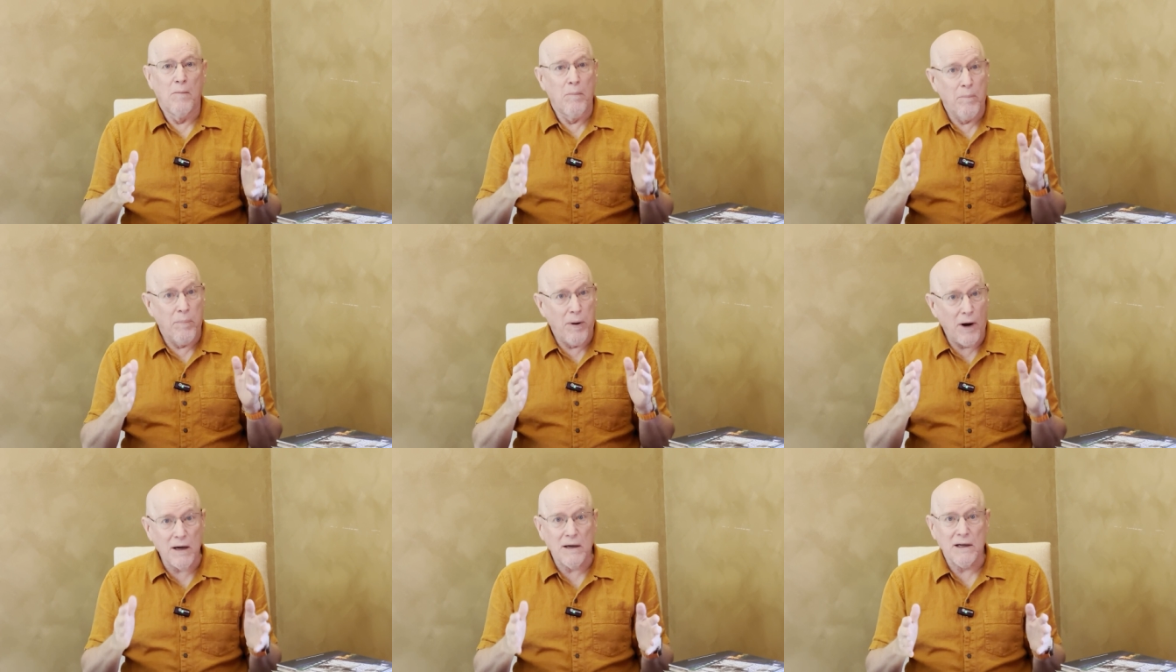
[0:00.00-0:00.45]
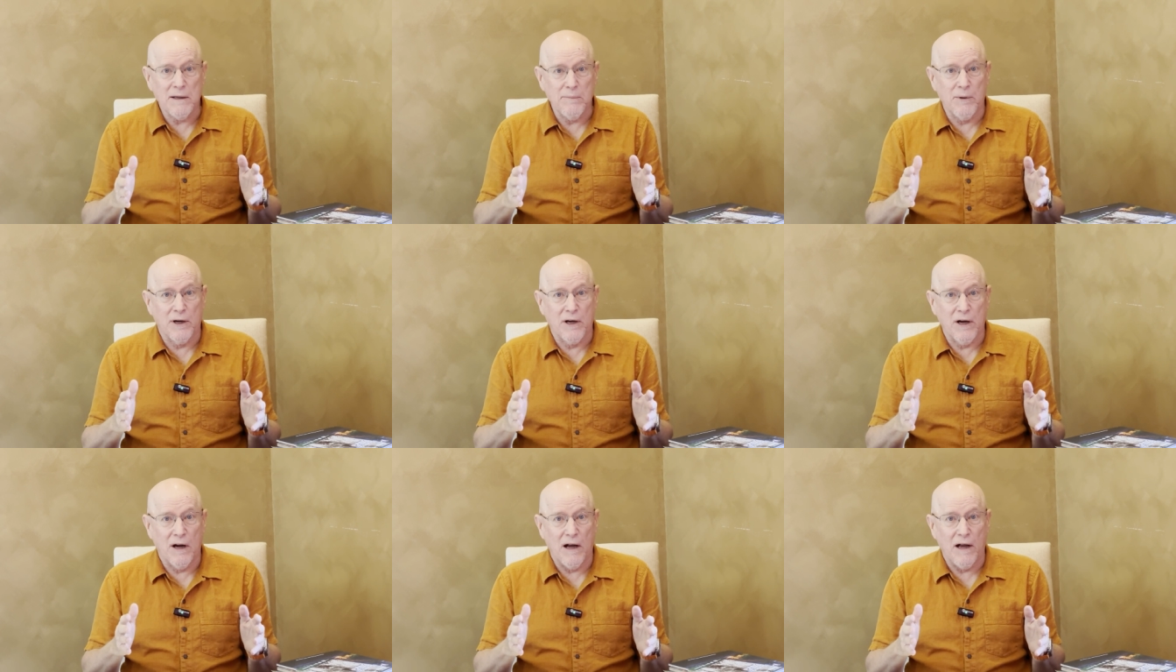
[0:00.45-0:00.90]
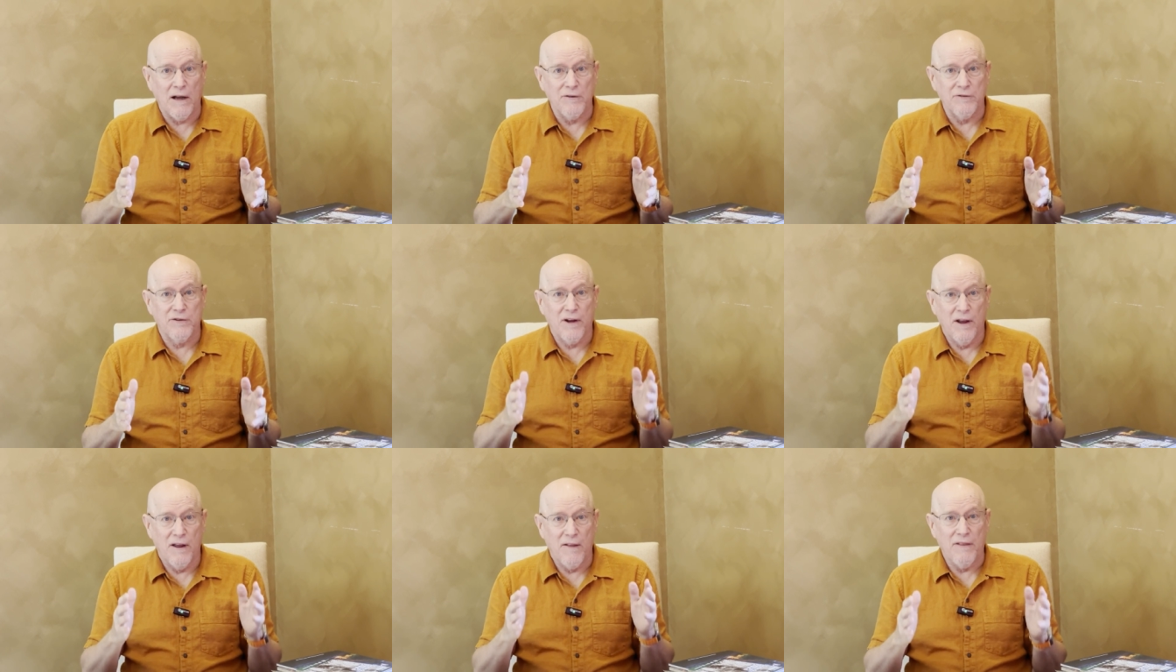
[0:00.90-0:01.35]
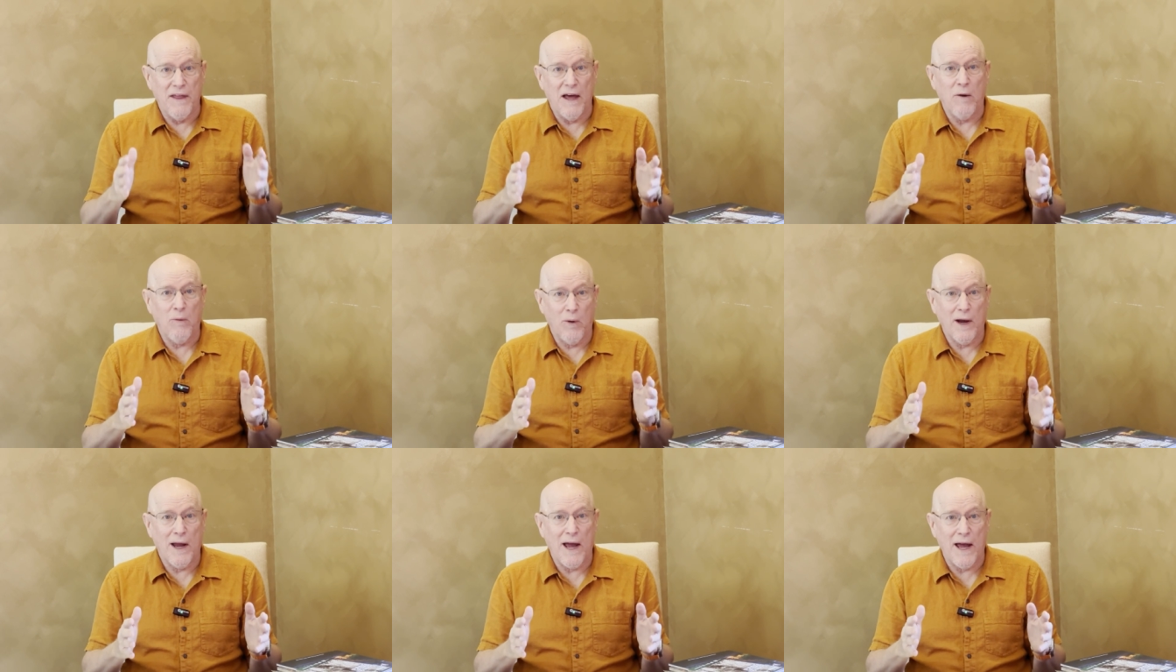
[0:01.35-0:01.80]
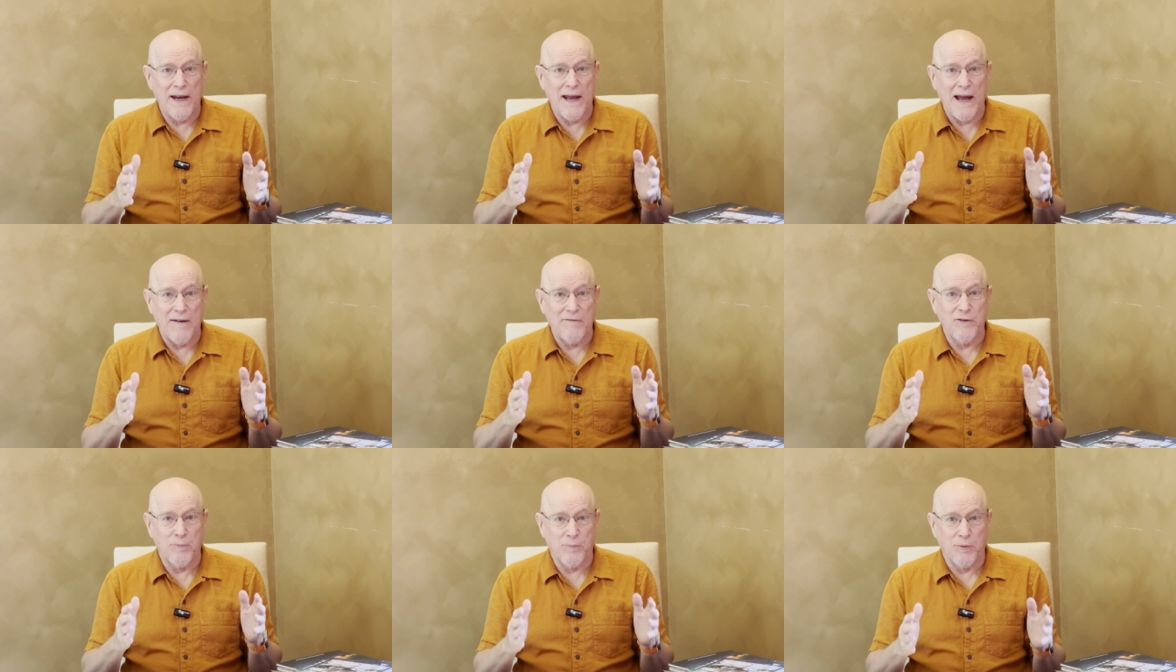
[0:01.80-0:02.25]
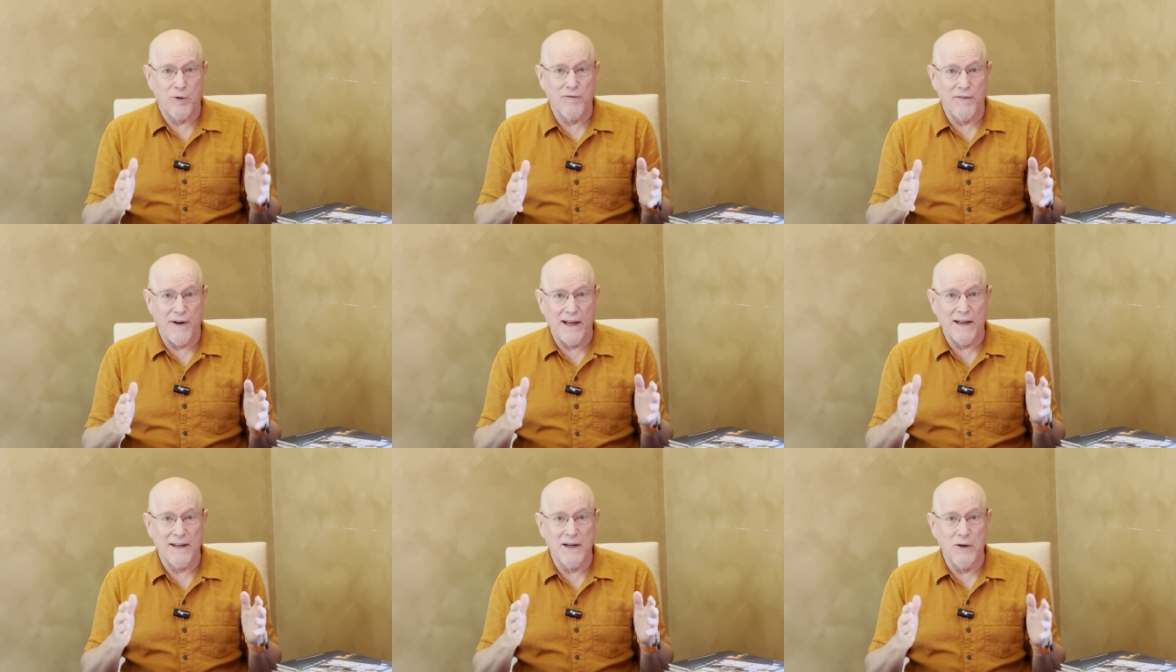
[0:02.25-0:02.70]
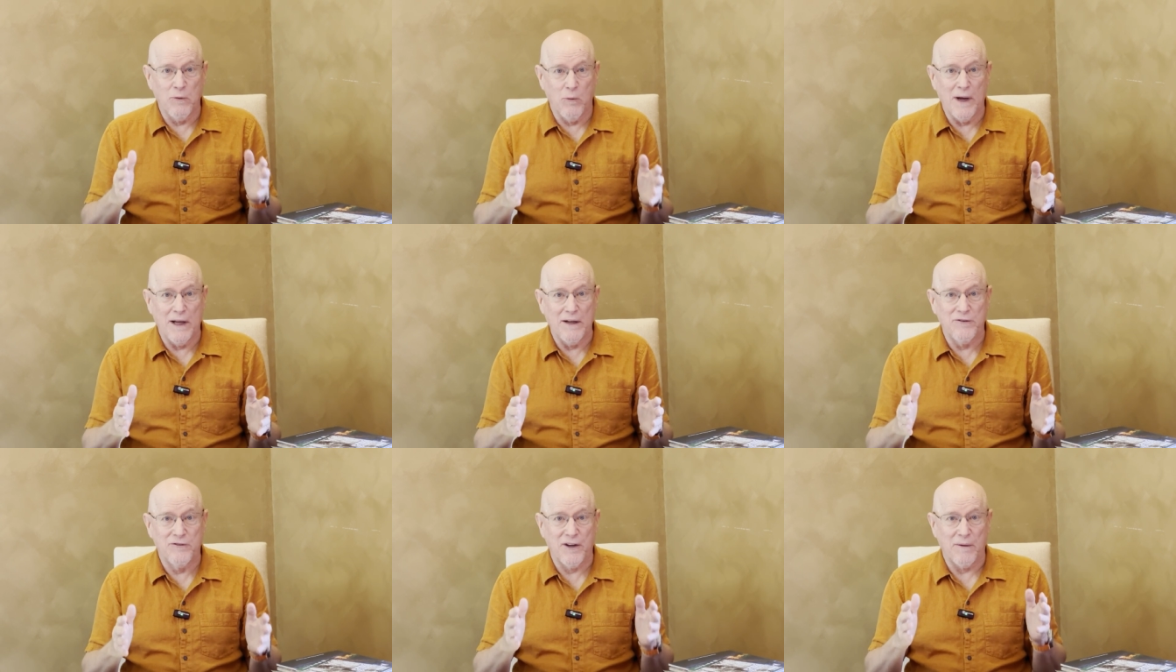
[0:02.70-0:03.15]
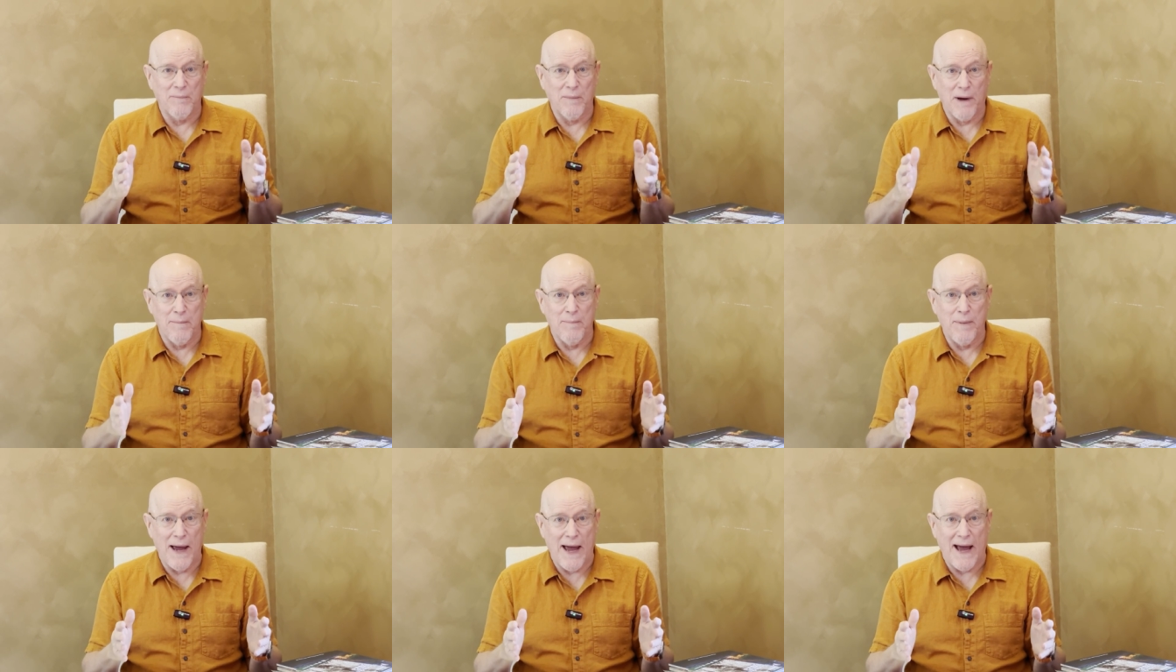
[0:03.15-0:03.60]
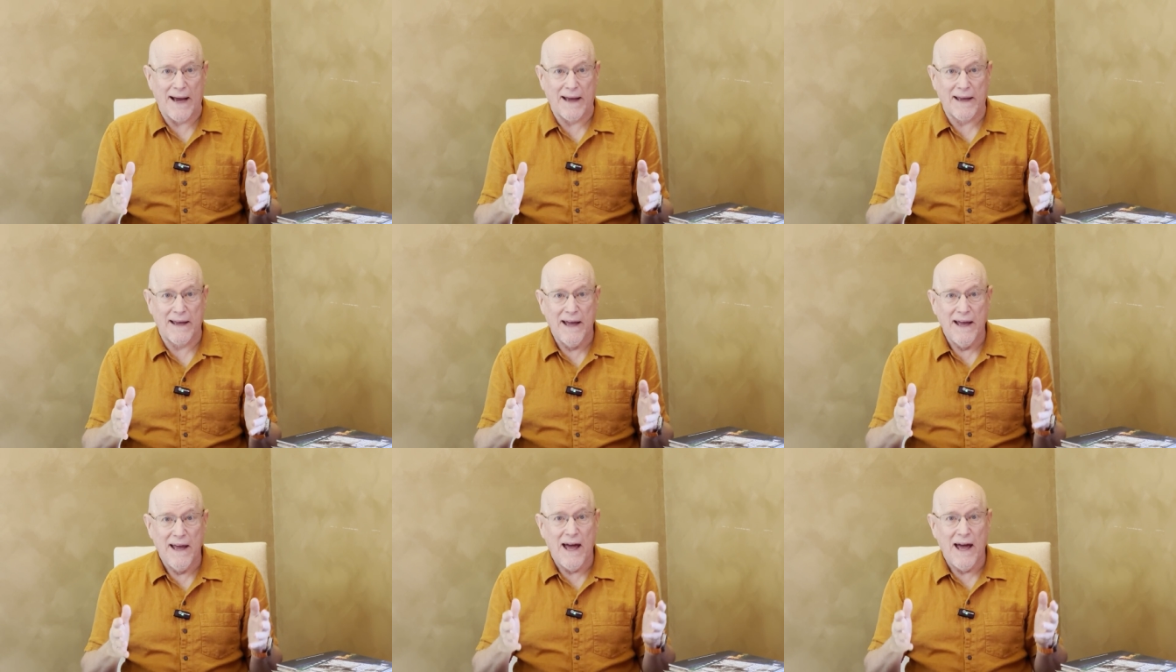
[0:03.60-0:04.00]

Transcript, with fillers: partly because that way I'd have the prevailing winds at my back.